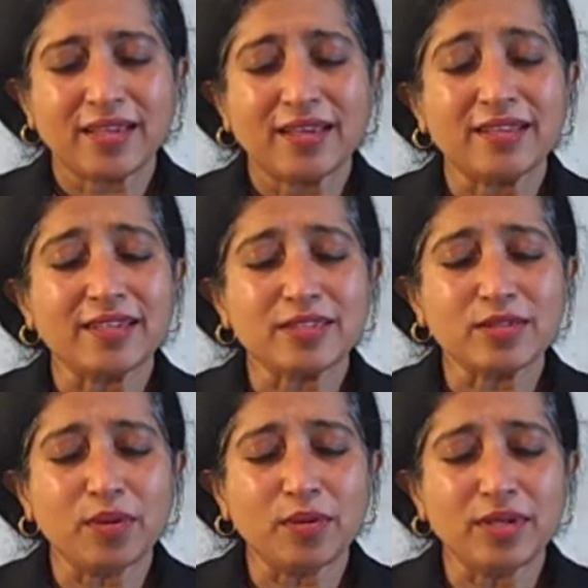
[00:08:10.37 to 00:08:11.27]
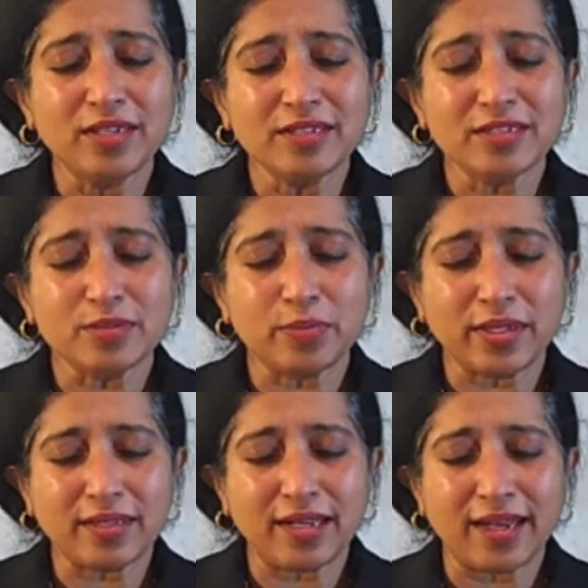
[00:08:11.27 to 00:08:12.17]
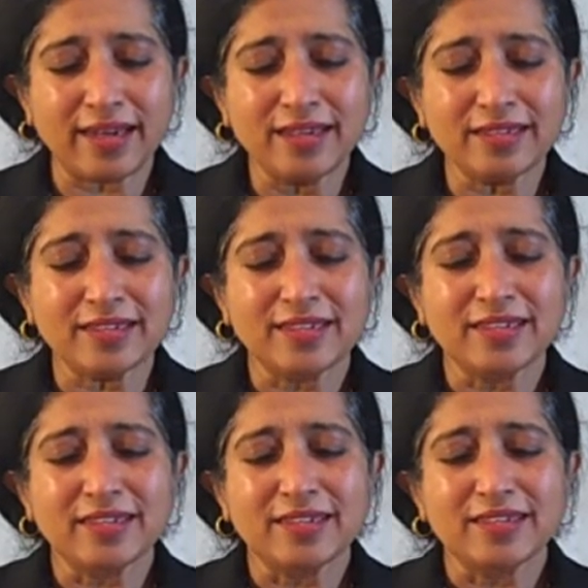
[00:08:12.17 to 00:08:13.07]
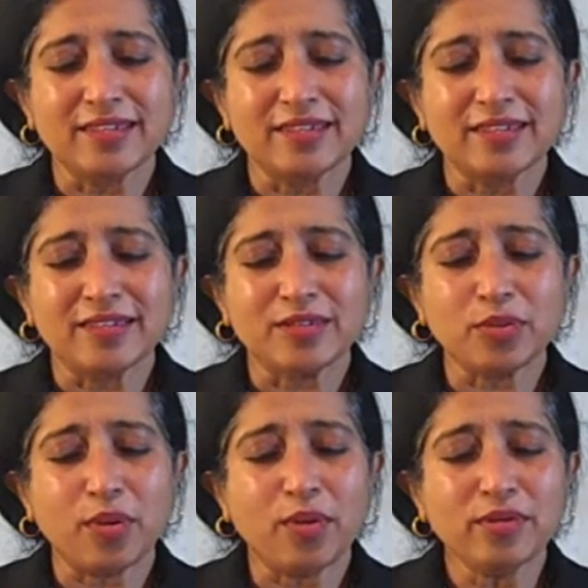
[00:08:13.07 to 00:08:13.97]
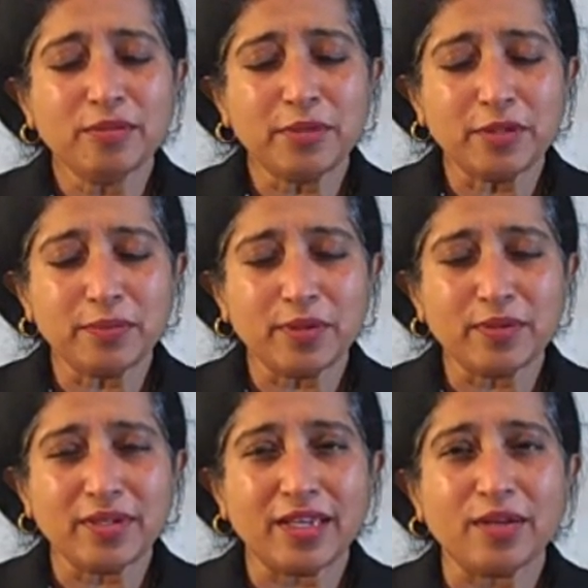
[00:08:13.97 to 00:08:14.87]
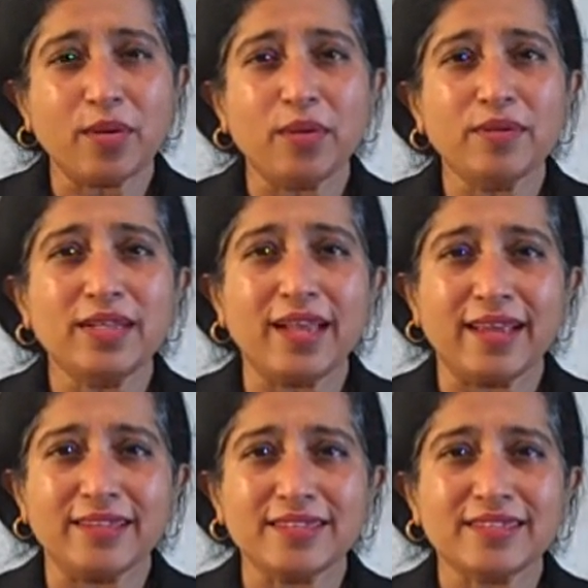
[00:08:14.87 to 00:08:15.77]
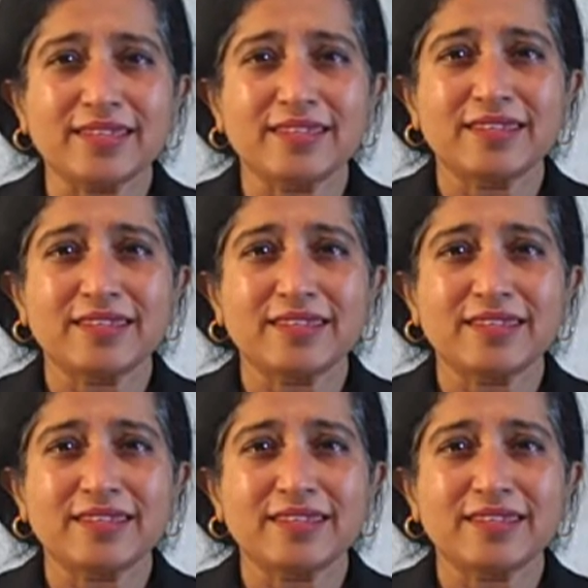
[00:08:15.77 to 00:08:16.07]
And then slowly spread the light to all the people in all the lands.